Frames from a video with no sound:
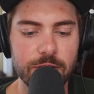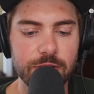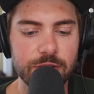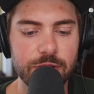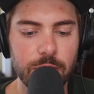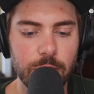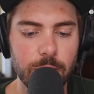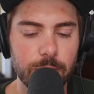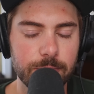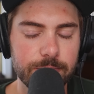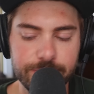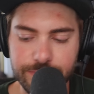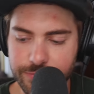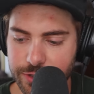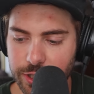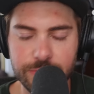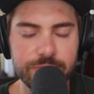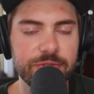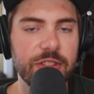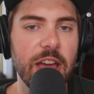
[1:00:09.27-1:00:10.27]
Thank you. So,
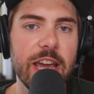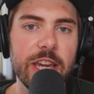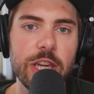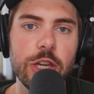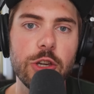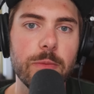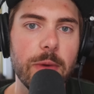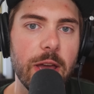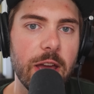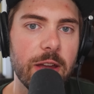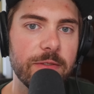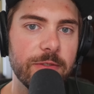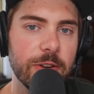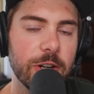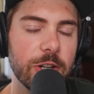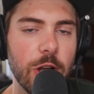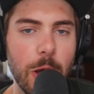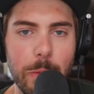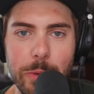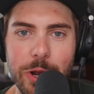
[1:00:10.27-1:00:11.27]
dude, thank you, man,
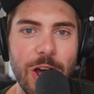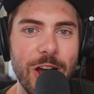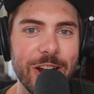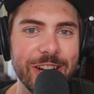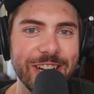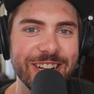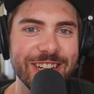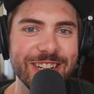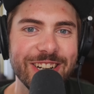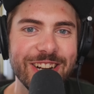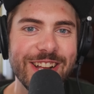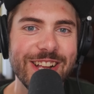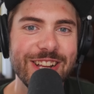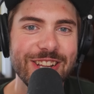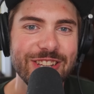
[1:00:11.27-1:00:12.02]
for coming on here.